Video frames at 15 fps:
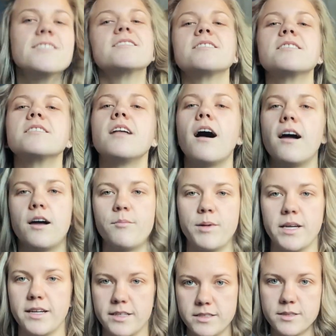That's not how
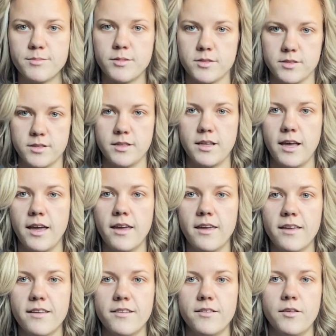my hair is supposed to lay.
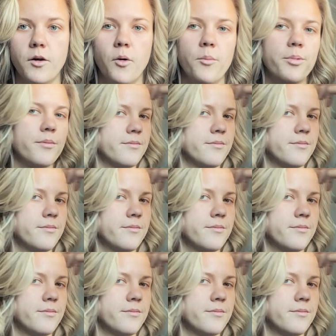Nope.